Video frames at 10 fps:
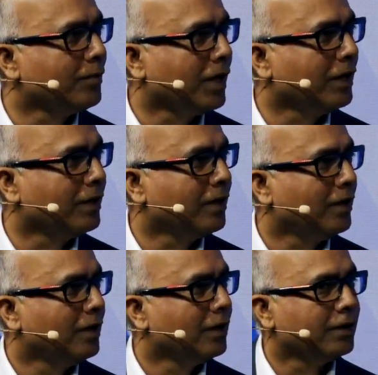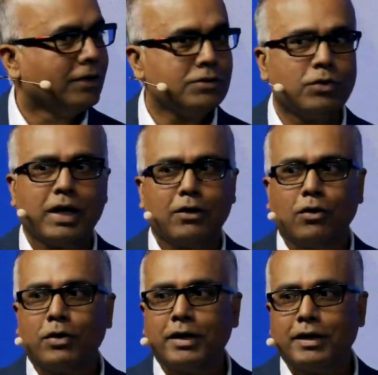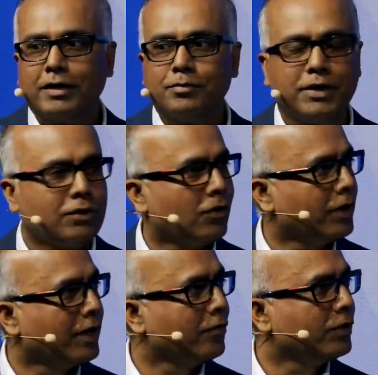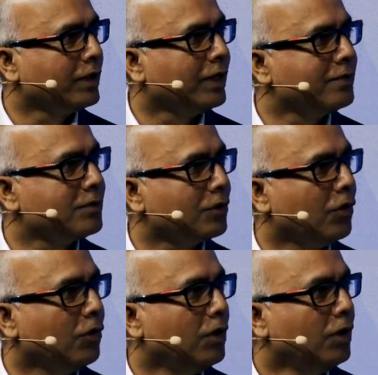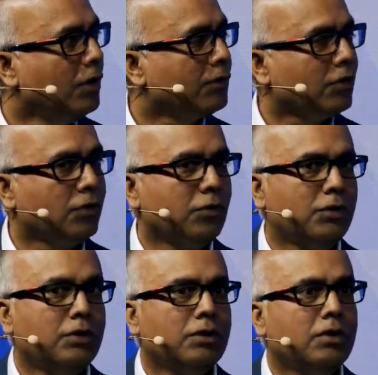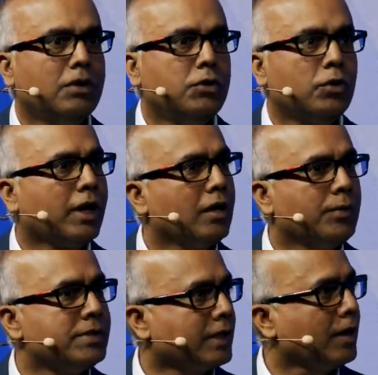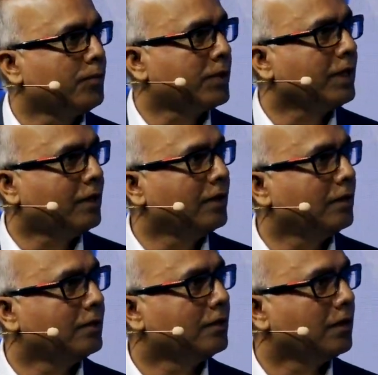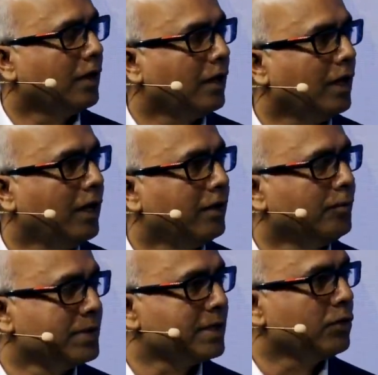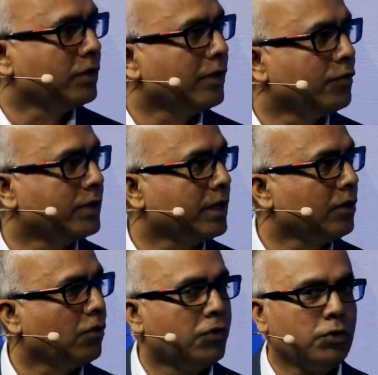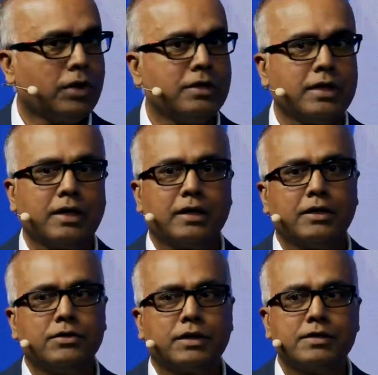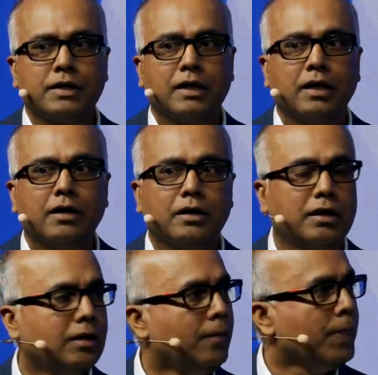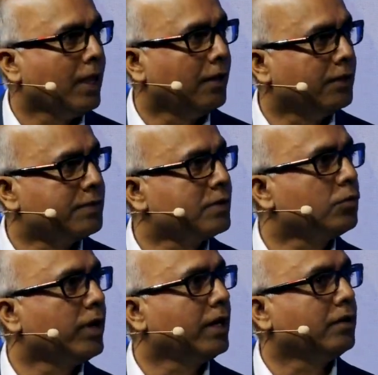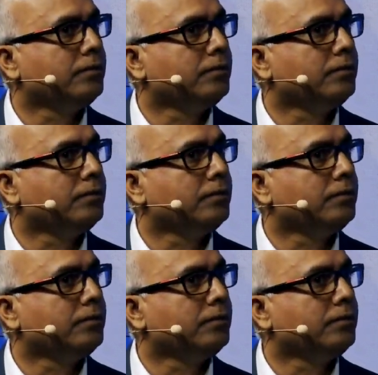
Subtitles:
high. That's not how long it takes Bitcoin and everything else to go. So you can be skeptic and miss out on everything, or you can take an interest and learn. And this is where,